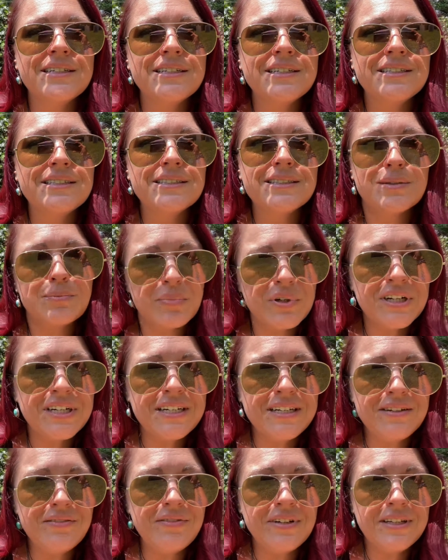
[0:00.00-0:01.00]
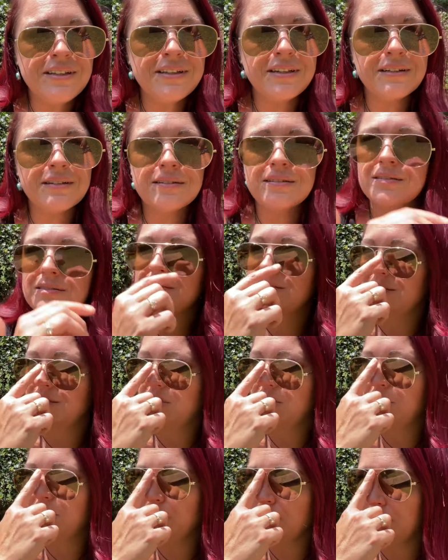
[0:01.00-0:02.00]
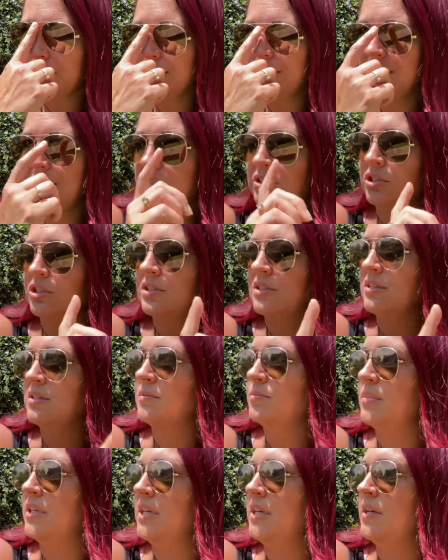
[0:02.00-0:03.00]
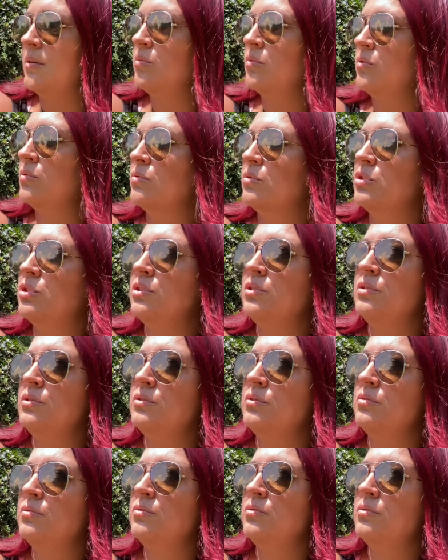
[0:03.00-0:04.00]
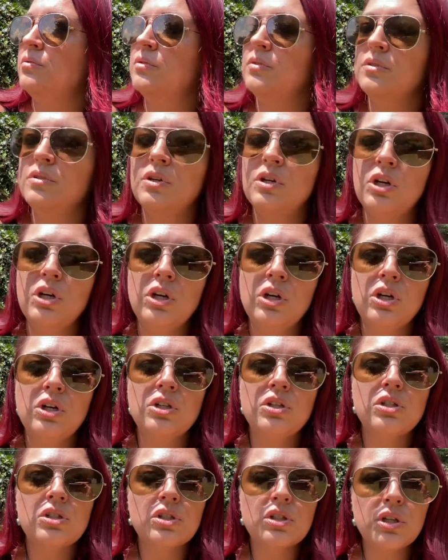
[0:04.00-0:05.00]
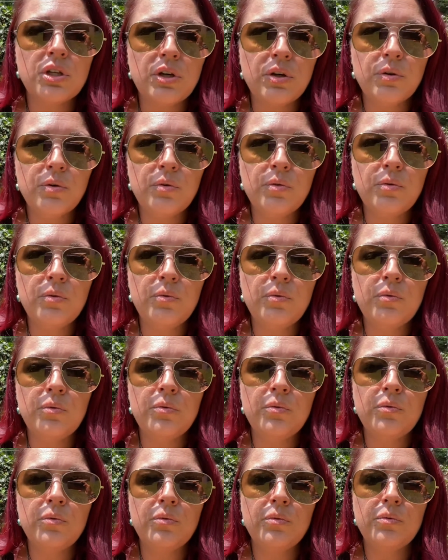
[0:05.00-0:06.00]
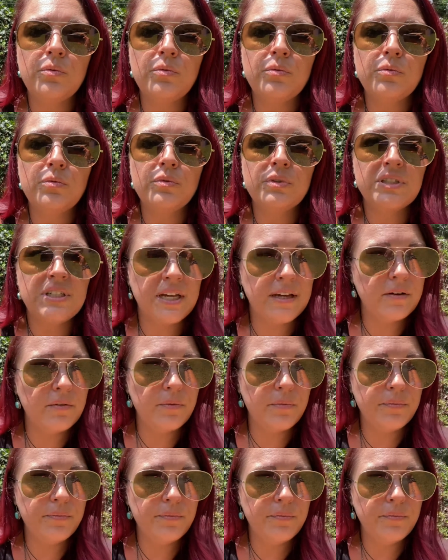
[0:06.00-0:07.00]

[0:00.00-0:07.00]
it's a pretty good feeling to really just be able to slow down.